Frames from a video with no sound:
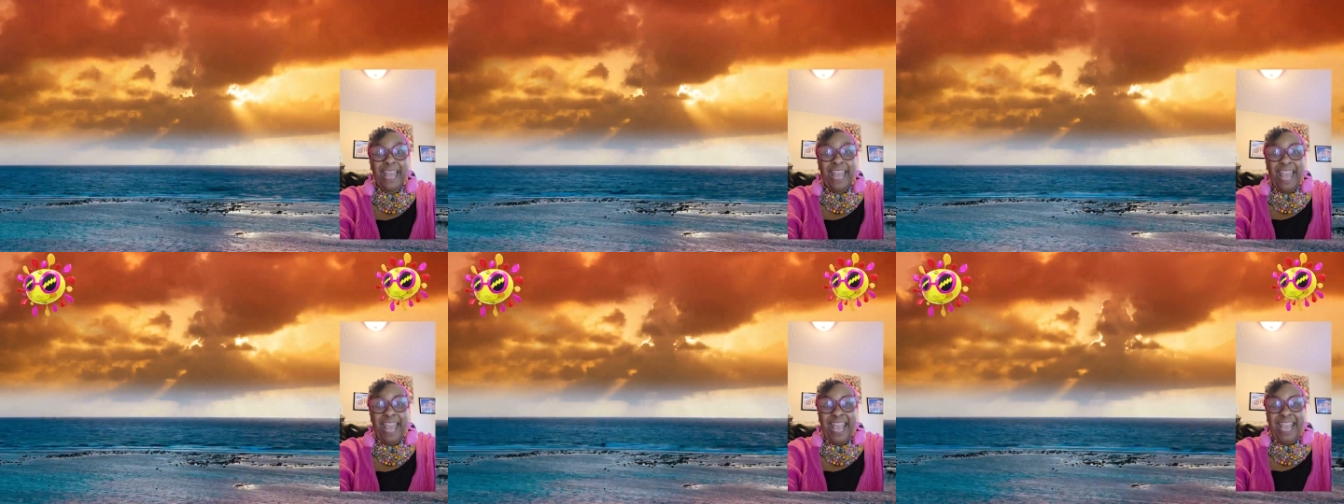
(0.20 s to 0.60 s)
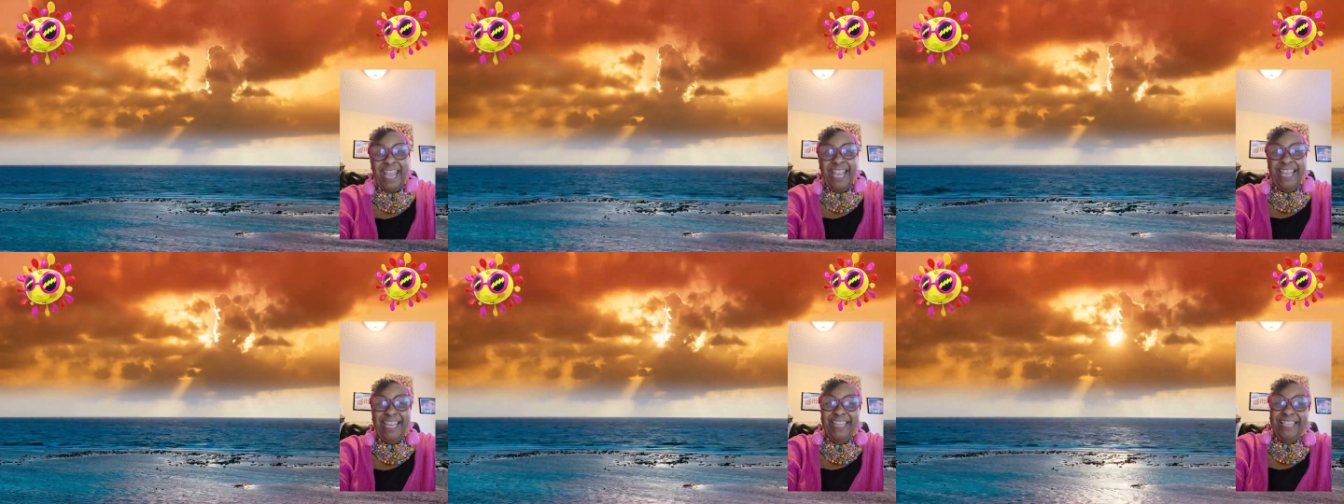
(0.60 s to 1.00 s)

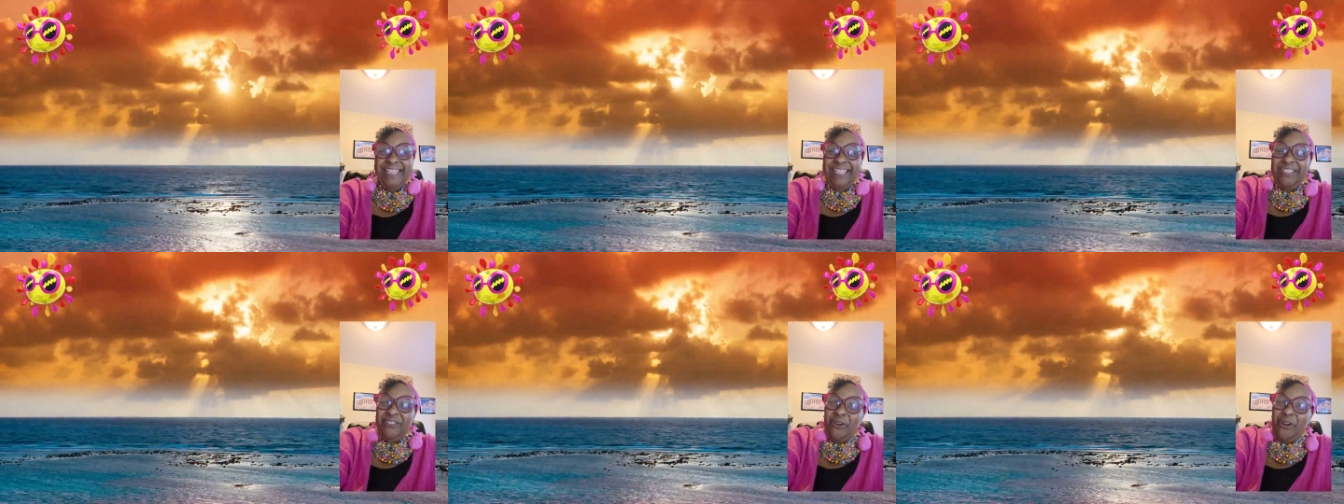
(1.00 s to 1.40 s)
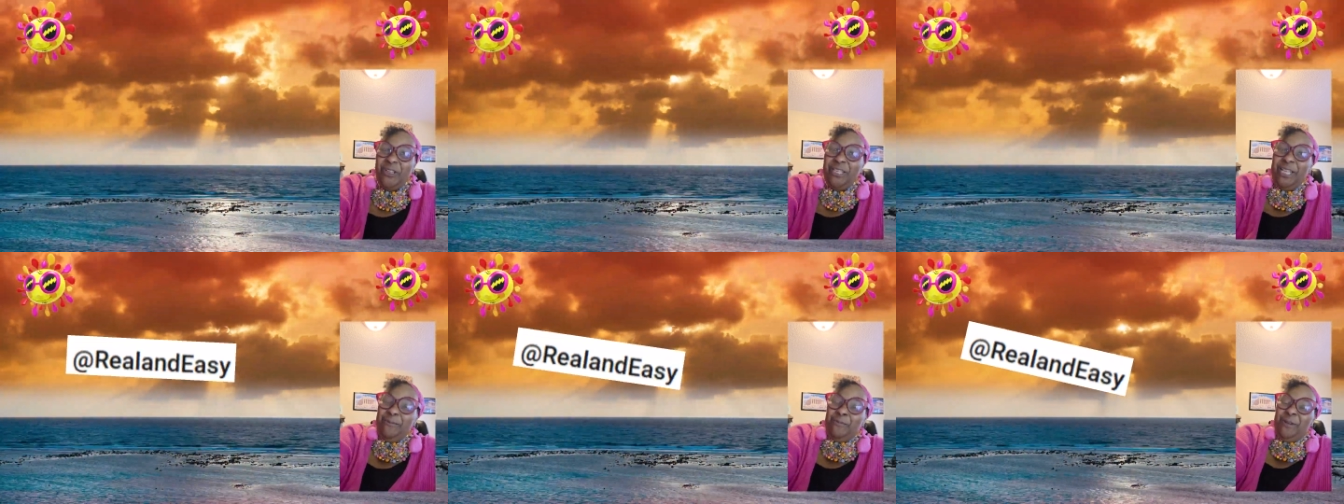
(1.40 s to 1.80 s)
Hey, this is
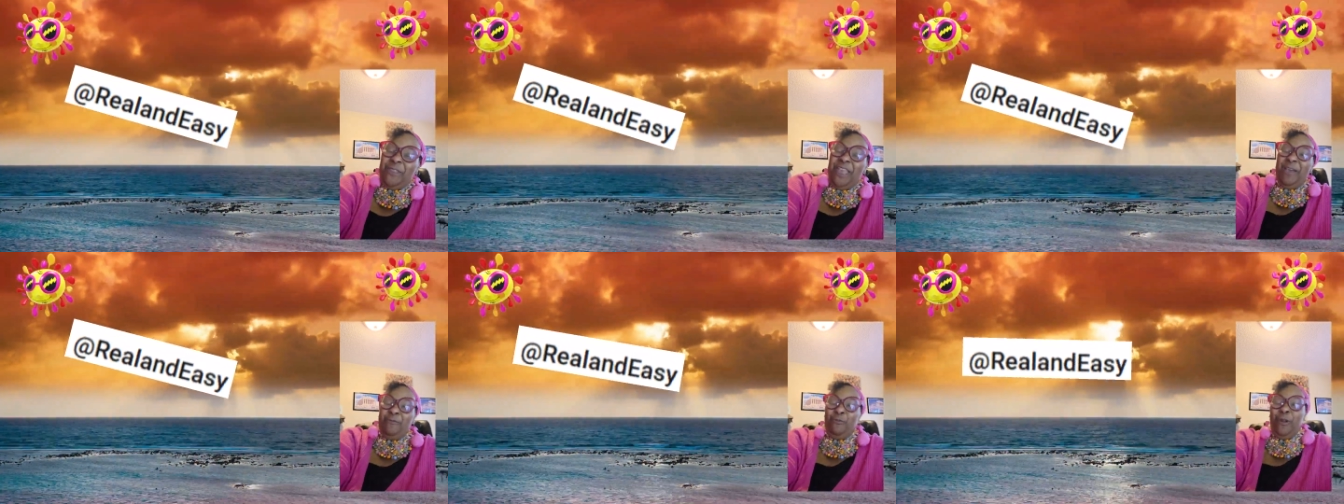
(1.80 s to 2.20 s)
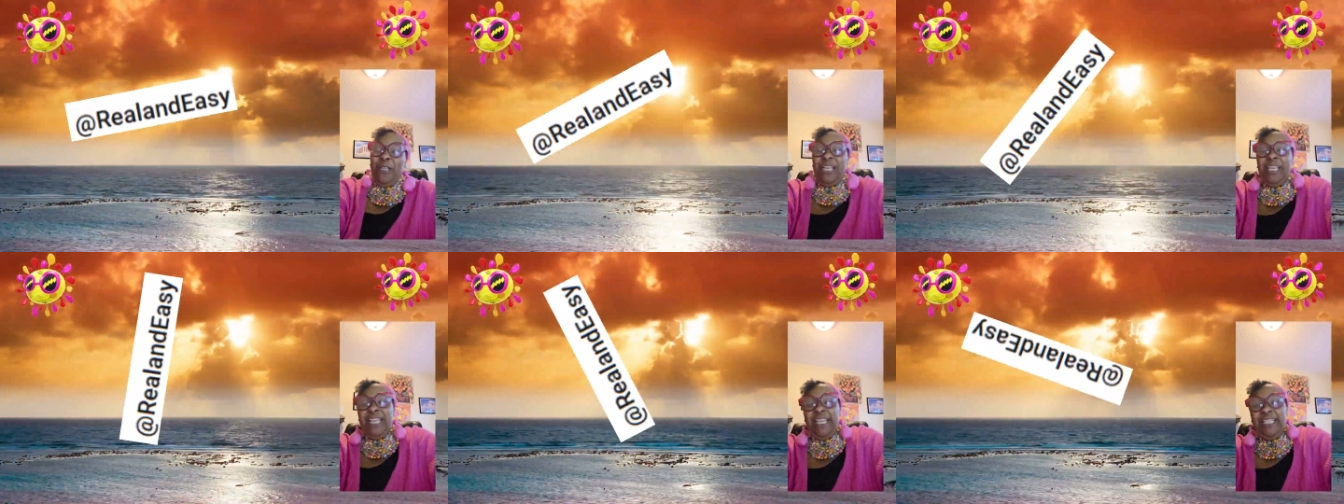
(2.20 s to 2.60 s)
Darlene with At Real
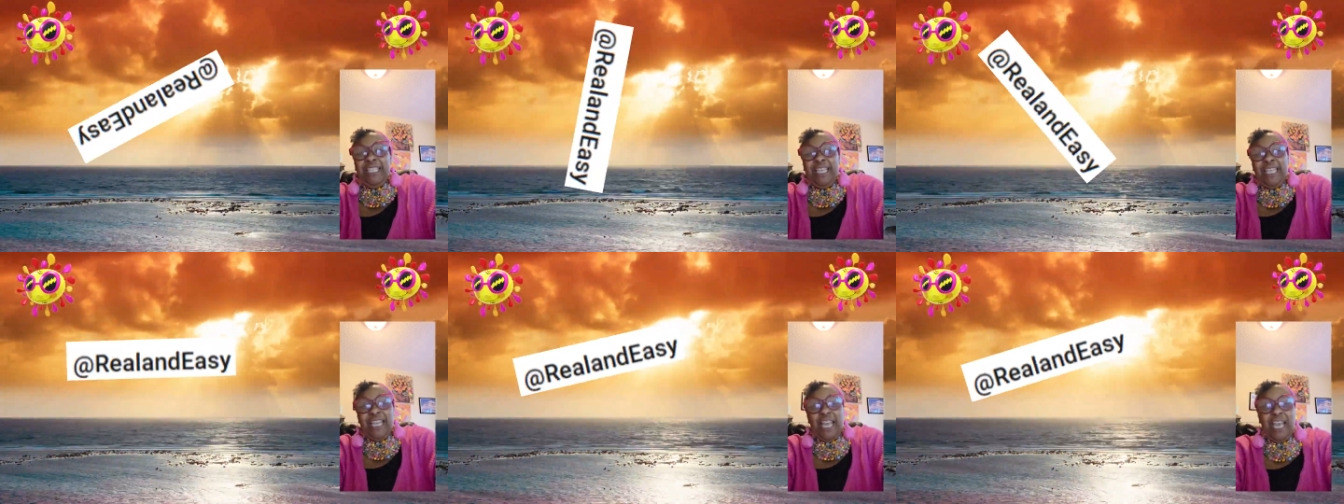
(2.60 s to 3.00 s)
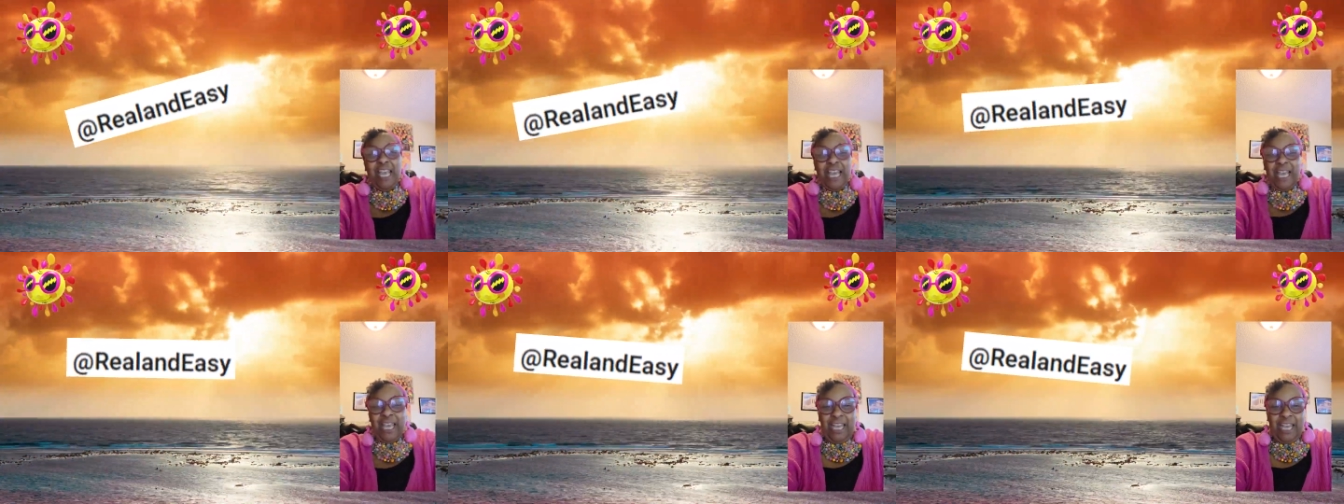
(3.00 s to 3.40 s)
and Easy.
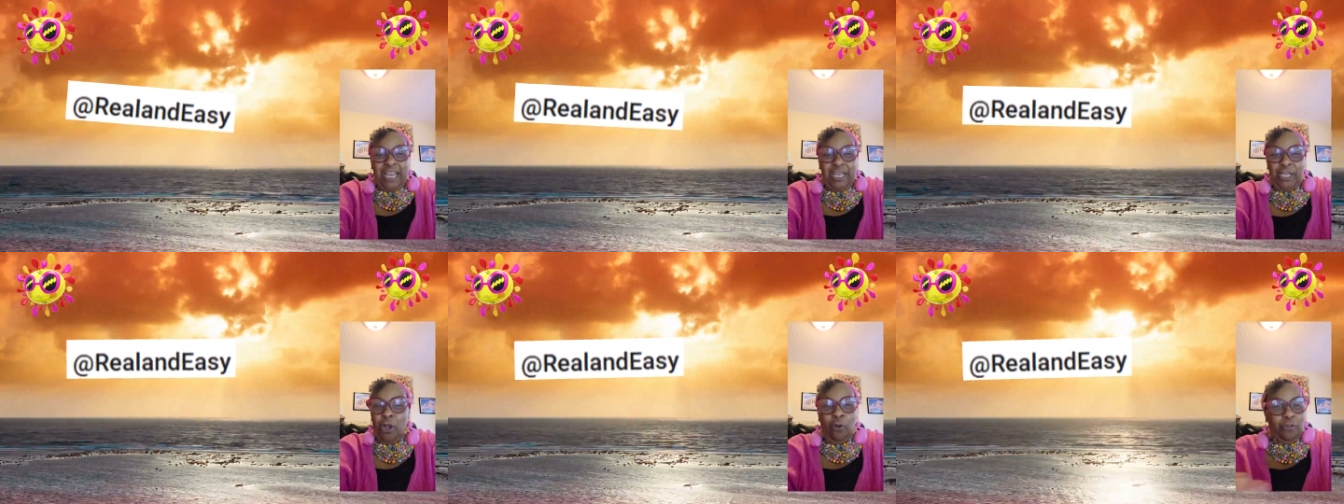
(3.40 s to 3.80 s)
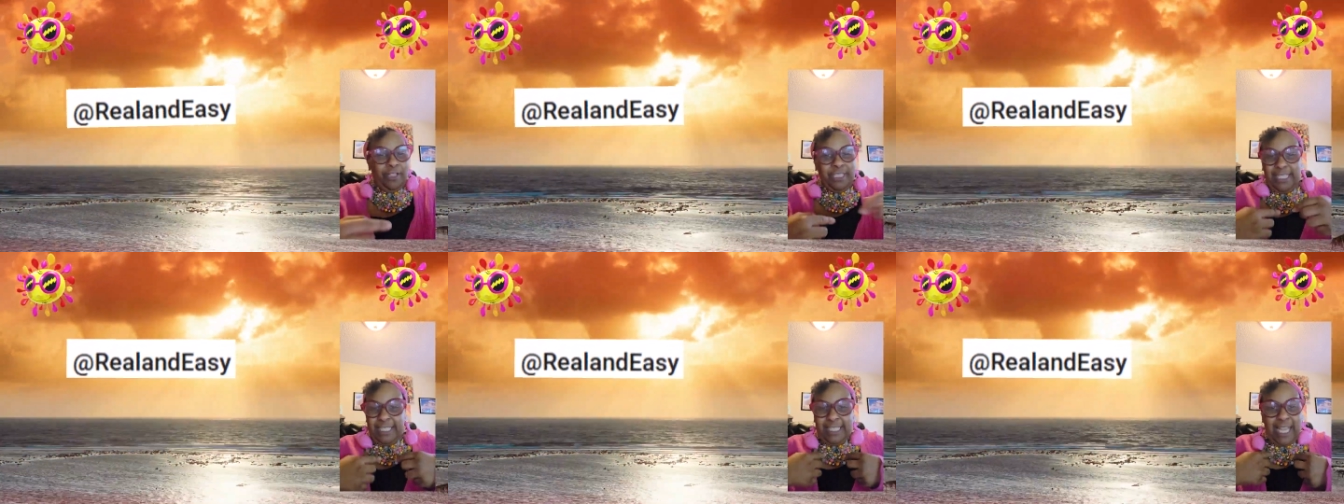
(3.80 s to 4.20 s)
No,
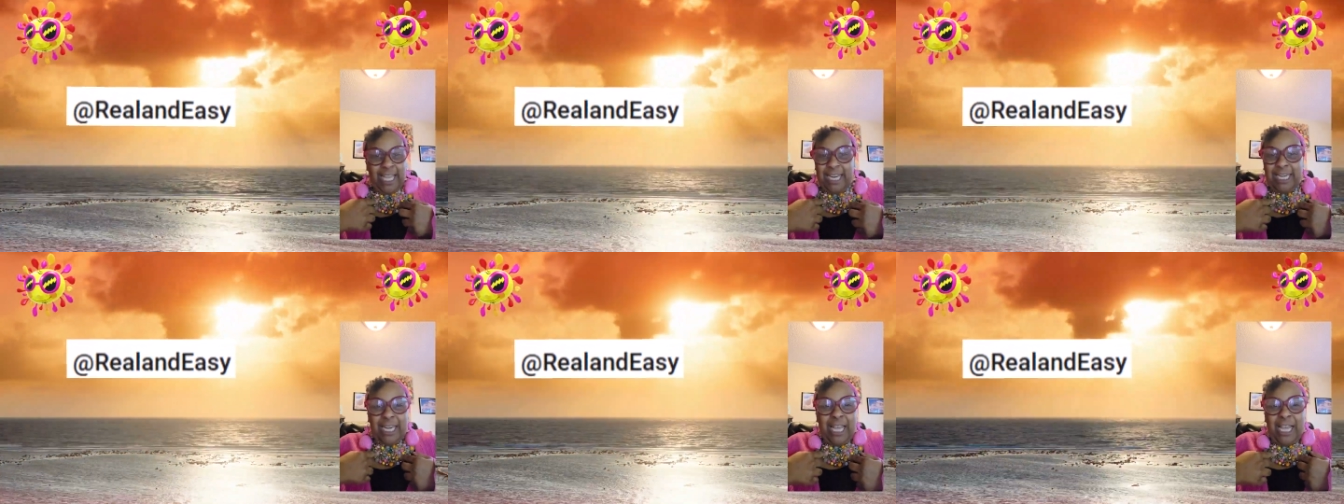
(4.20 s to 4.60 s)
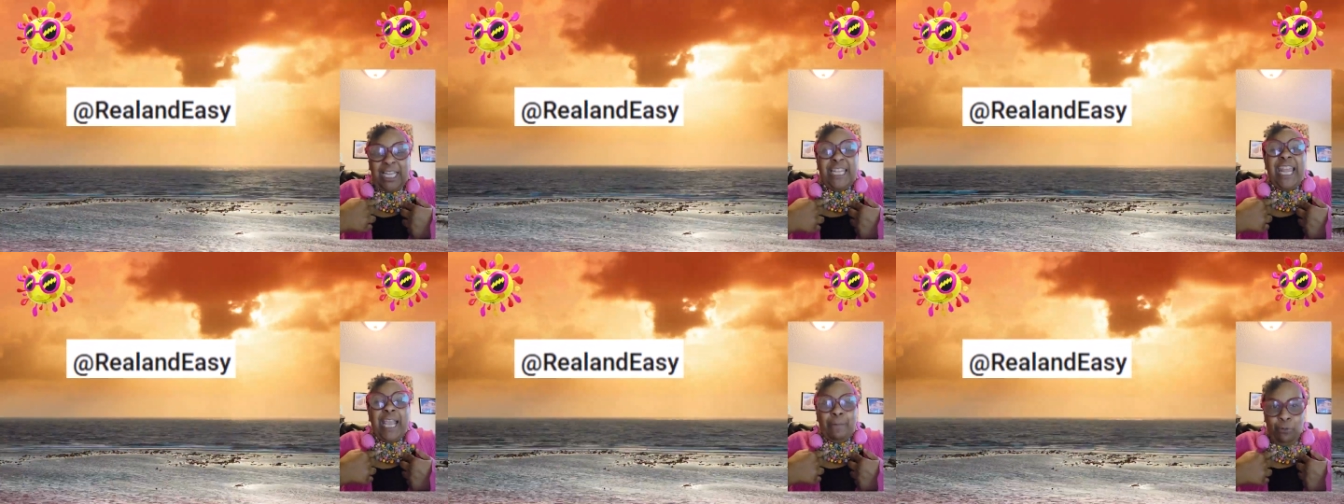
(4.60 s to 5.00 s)
this is not a
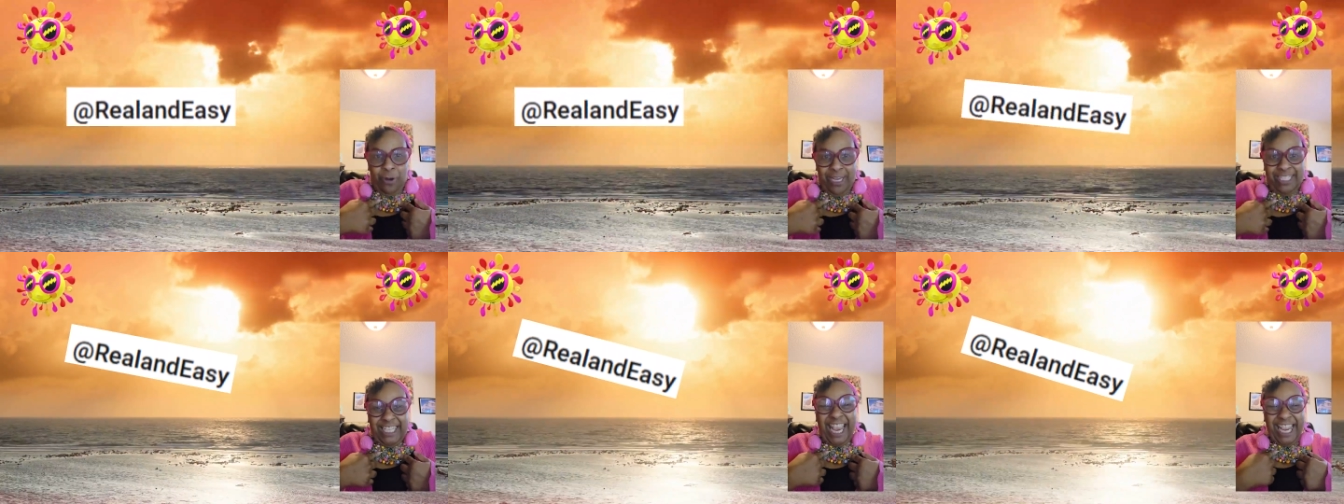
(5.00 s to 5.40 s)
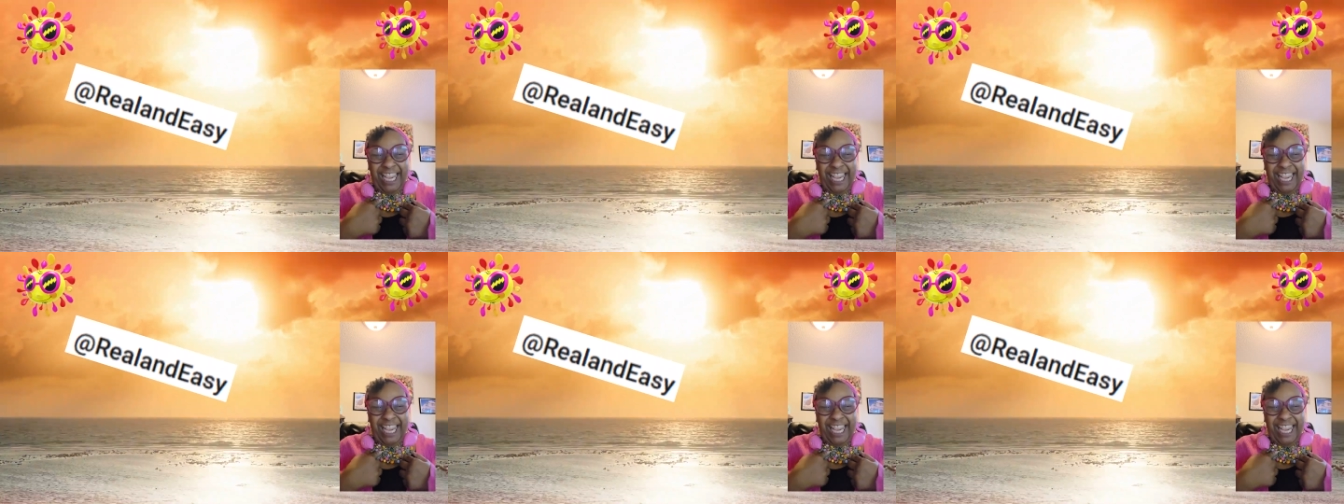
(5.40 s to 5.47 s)
neck brace.